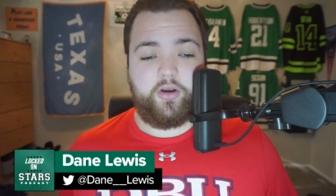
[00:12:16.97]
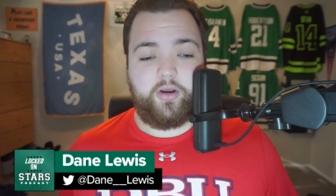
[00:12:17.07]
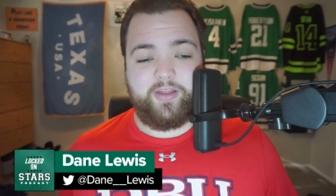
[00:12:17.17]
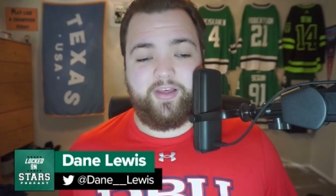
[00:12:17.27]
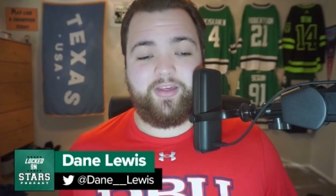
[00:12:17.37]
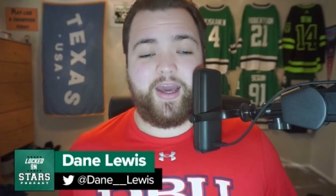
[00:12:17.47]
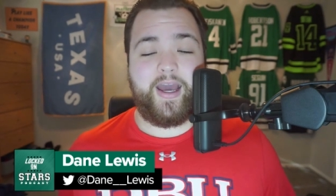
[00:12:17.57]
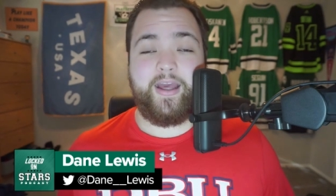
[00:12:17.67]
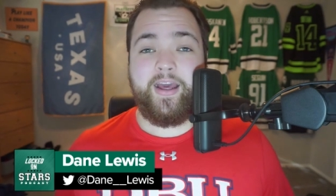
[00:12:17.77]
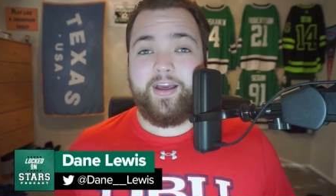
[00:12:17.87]
I mean, this
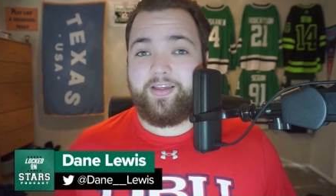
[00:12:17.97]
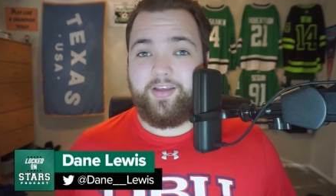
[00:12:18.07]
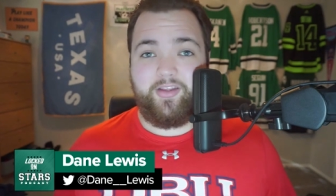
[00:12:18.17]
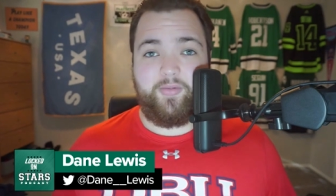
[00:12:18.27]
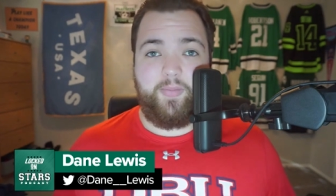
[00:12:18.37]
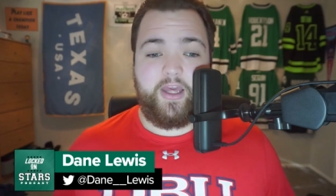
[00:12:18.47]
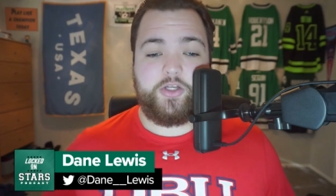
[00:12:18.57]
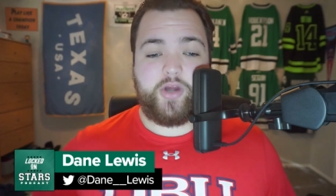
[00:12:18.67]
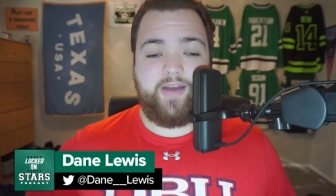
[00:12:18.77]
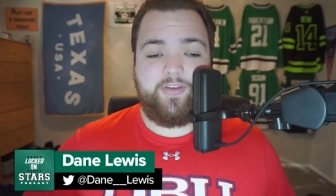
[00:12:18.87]
guy, since being
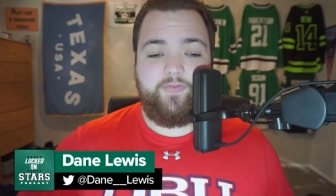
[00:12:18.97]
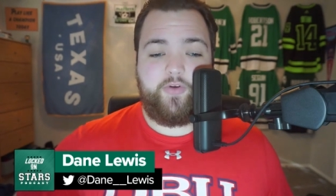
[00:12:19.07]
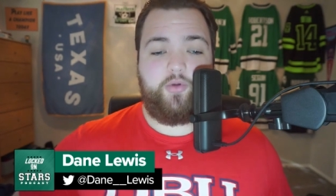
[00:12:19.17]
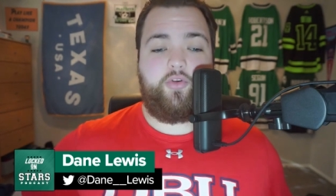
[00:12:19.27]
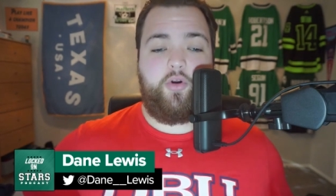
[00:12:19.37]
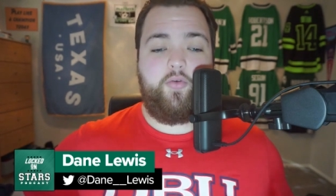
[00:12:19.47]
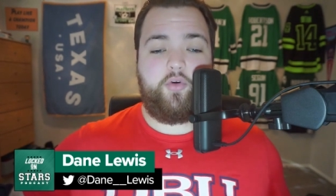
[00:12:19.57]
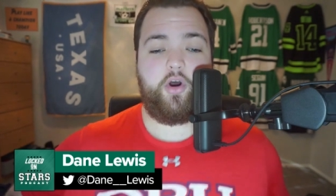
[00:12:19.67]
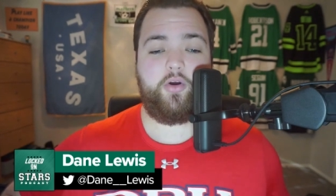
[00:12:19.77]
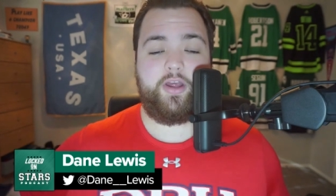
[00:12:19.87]
drafted first
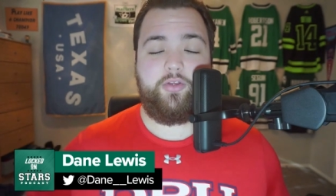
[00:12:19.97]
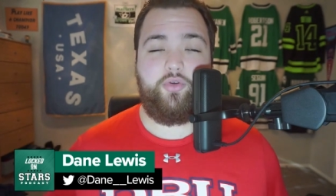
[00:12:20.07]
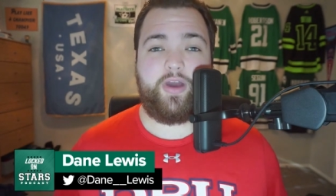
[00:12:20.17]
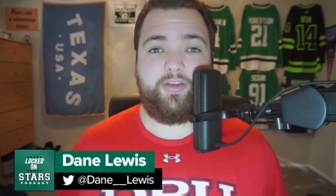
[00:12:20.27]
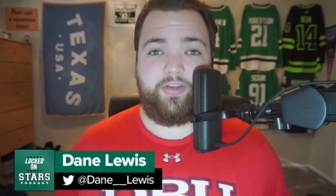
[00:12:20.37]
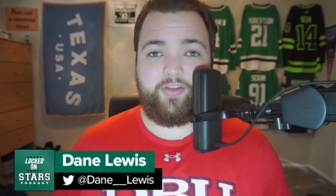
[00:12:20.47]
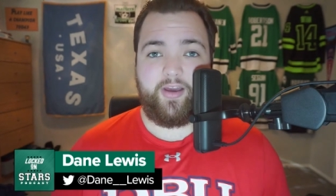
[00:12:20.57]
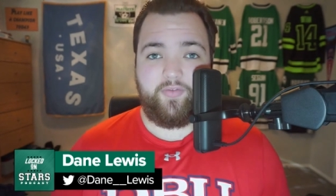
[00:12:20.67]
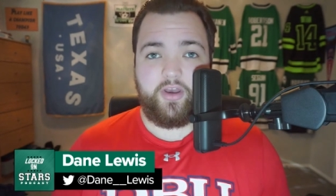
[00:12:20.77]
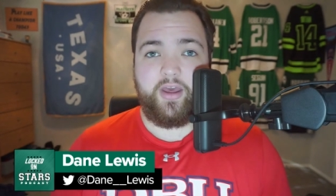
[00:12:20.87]
overall in
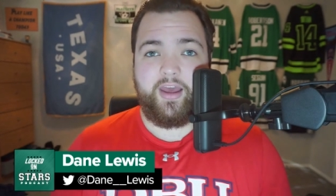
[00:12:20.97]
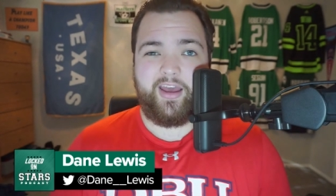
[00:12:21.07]
2007,